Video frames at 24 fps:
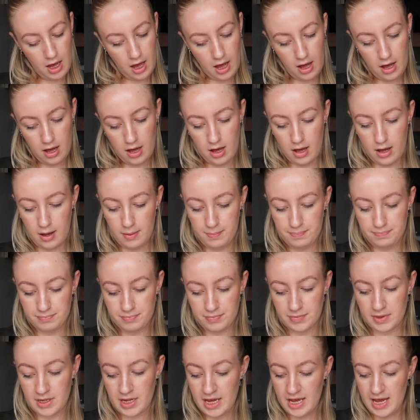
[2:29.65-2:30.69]
Um,
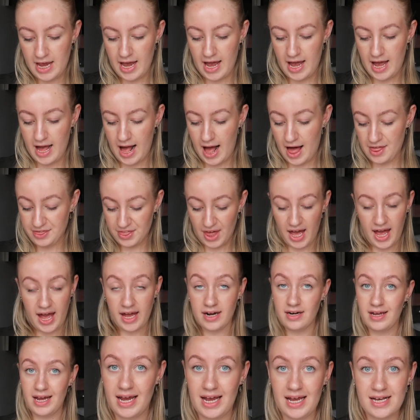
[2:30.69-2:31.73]
and
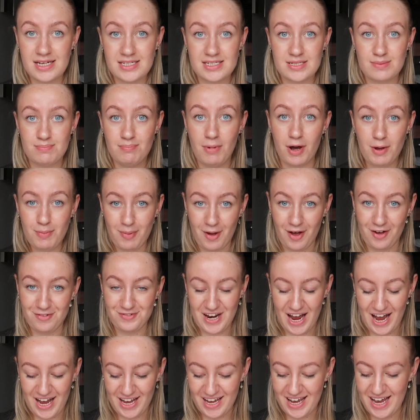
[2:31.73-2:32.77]
then it is my
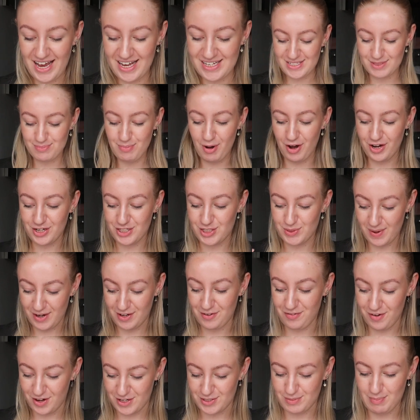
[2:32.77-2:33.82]
birthday, it's my
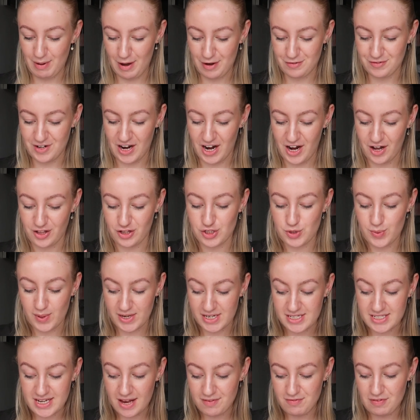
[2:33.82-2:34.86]
twenty-first birthday on the
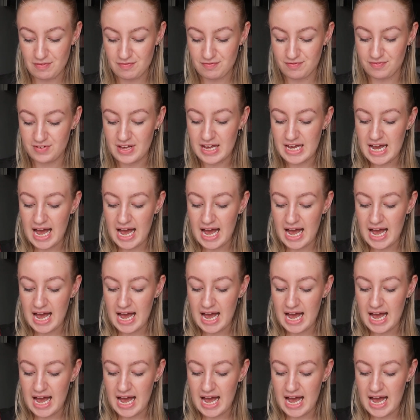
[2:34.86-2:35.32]
twenty-seventh,